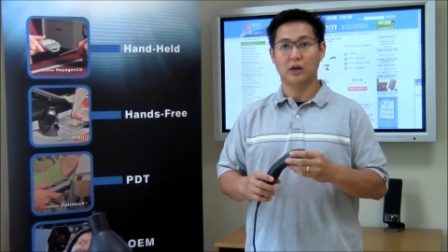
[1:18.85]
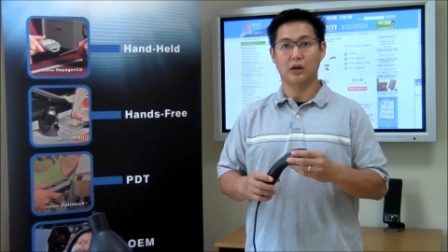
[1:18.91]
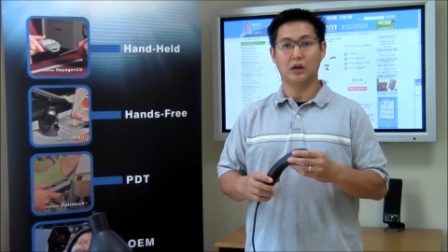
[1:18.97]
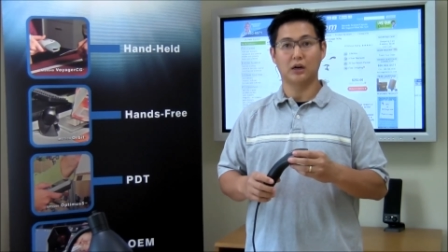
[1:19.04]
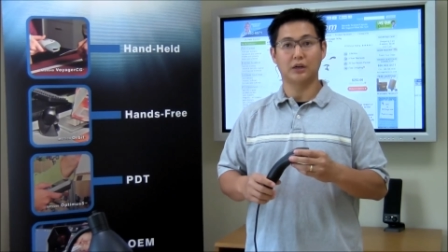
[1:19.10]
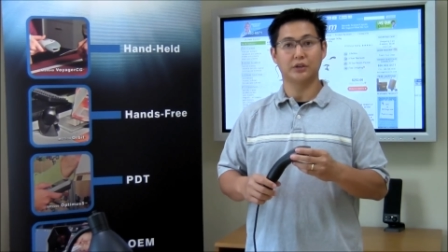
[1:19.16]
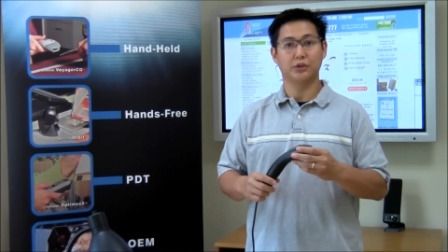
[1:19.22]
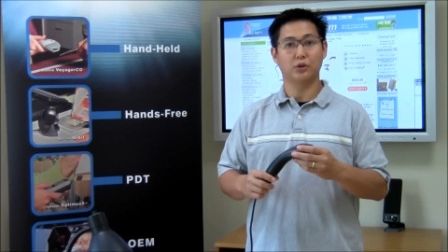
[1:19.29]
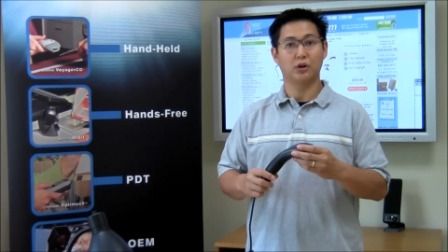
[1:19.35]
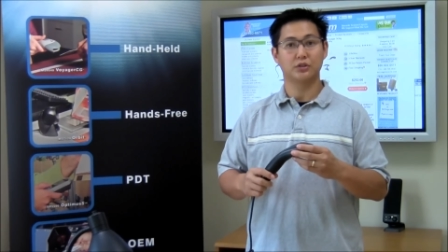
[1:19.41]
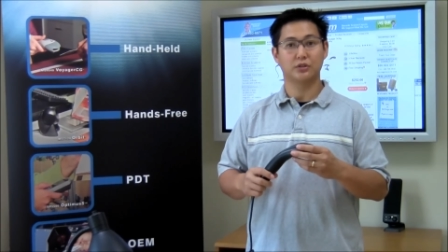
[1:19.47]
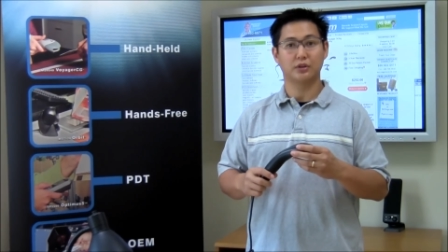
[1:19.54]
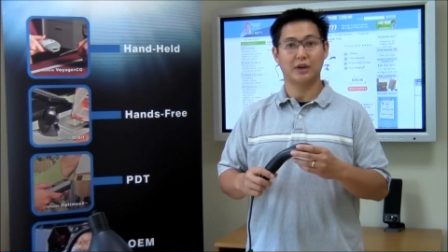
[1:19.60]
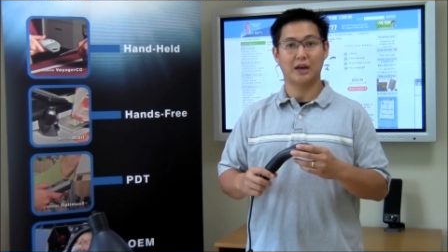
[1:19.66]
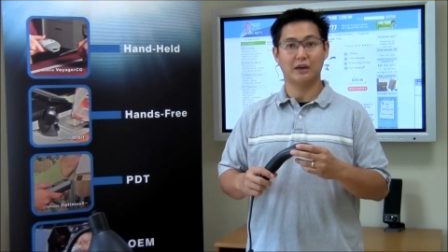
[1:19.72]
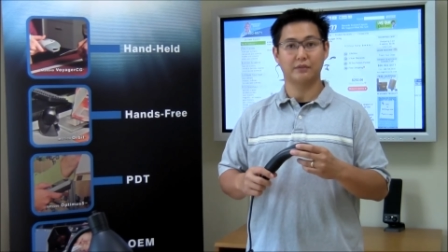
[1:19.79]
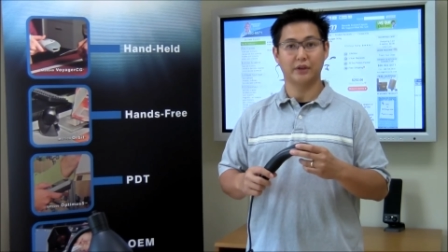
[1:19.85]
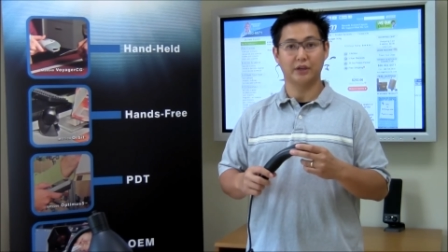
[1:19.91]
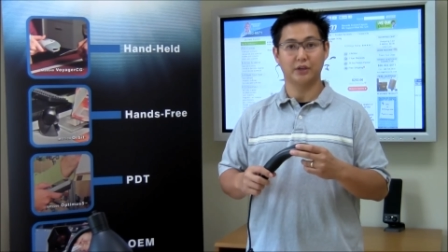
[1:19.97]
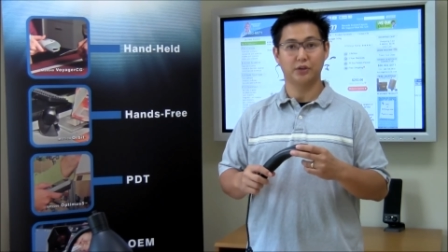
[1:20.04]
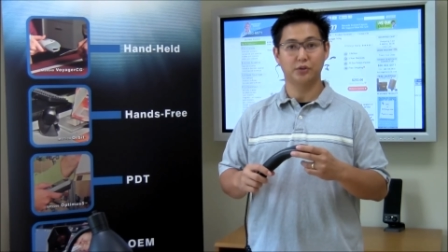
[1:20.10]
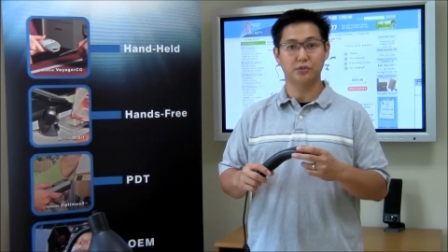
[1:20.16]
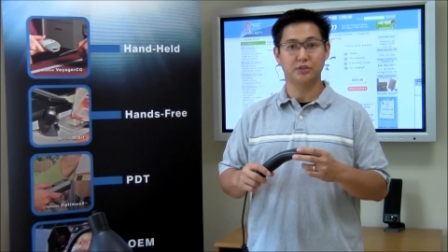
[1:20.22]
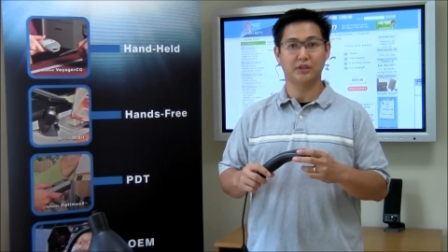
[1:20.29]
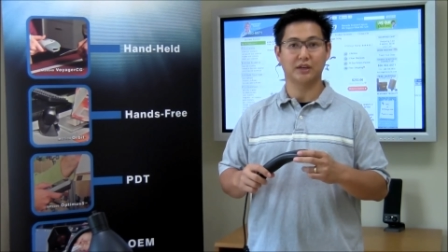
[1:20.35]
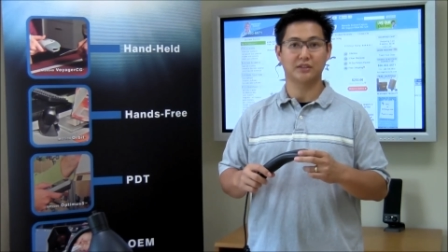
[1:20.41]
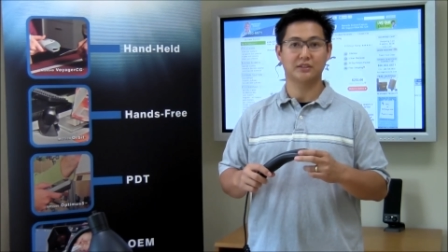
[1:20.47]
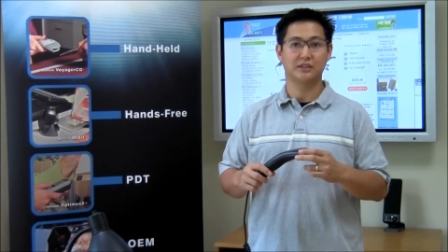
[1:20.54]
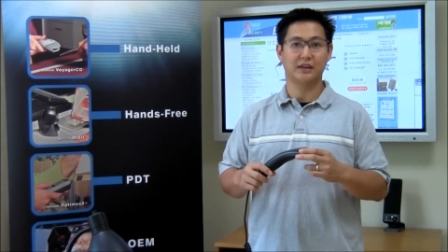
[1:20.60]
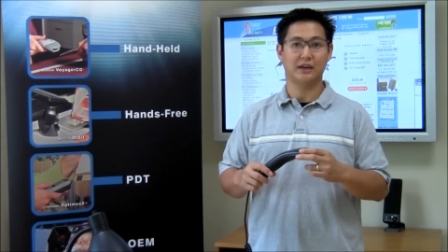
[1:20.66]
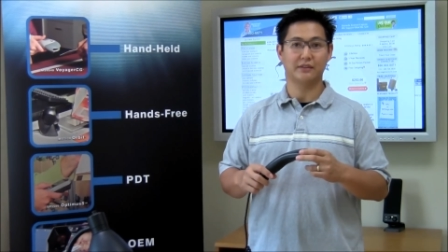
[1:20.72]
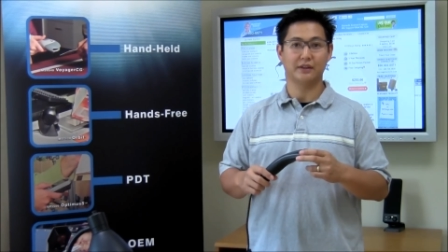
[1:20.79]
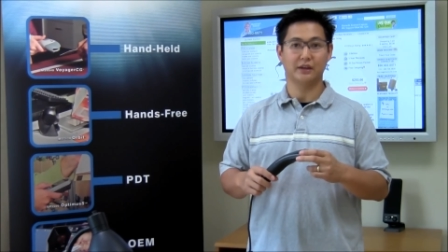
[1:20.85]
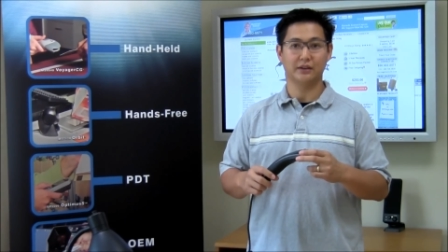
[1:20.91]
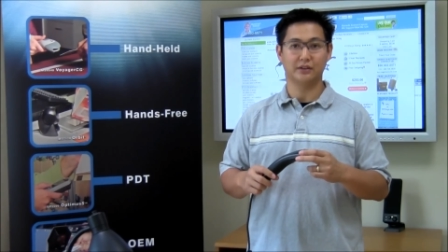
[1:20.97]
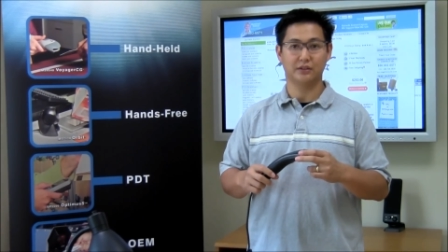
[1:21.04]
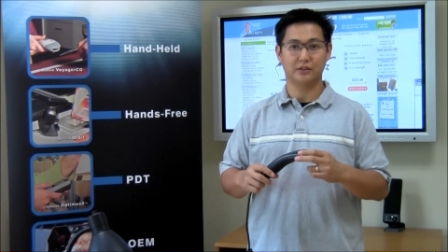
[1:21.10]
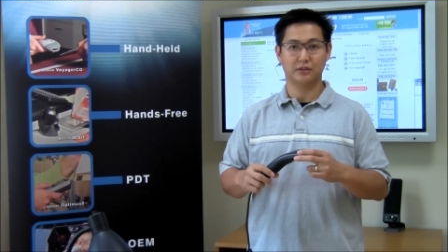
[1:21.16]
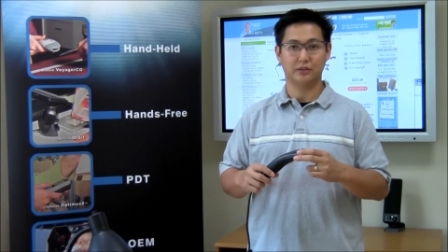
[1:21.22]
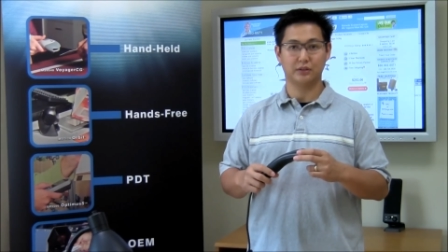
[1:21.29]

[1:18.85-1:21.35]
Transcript: Uh, you also have a gooseneck stand that